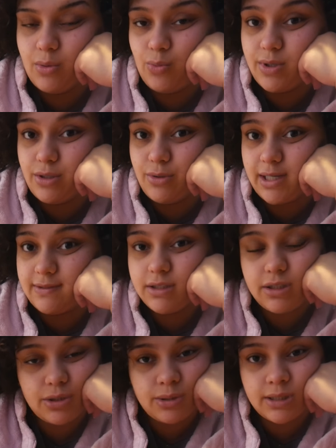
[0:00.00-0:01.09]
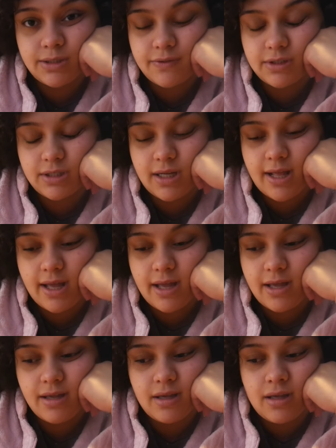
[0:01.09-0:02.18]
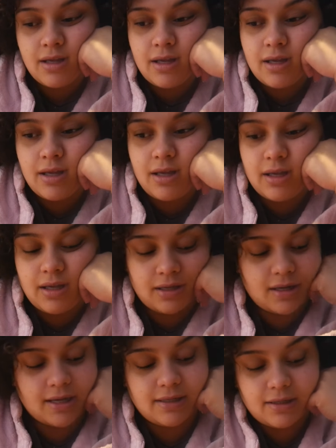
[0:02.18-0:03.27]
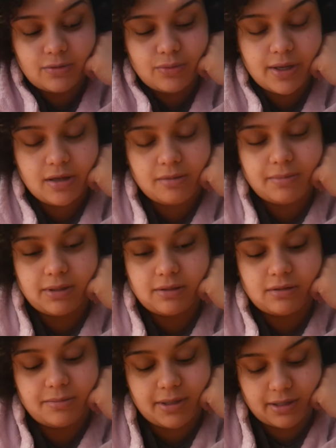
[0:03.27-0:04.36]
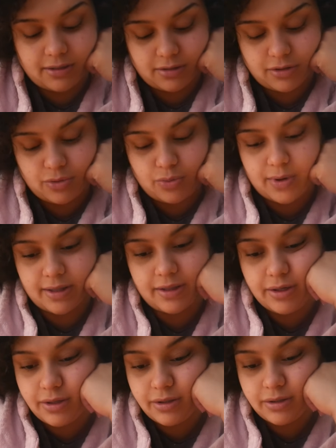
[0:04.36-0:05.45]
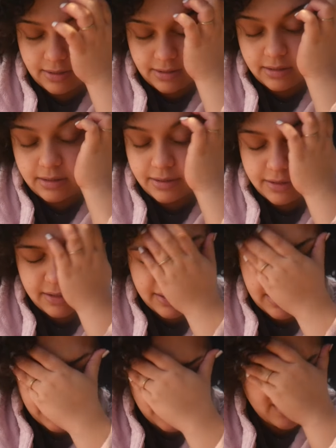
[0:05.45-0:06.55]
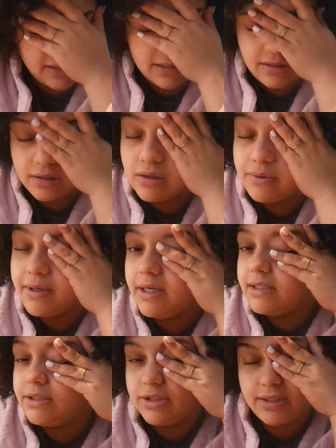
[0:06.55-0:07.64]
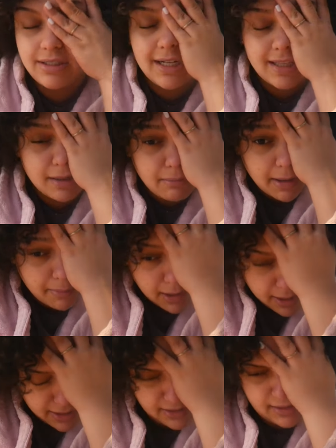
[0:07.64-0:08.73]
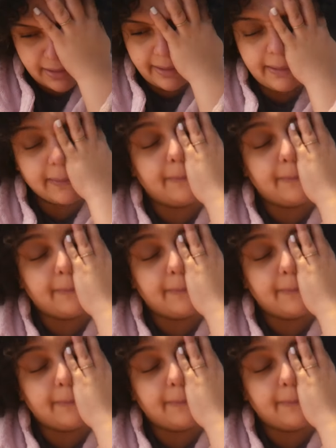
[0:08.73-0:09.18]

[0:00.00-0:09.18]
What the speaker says: we do have a to-do list for today, and I did wake up a little bit under the weather. It started snowing yesterday, and I think my body, like,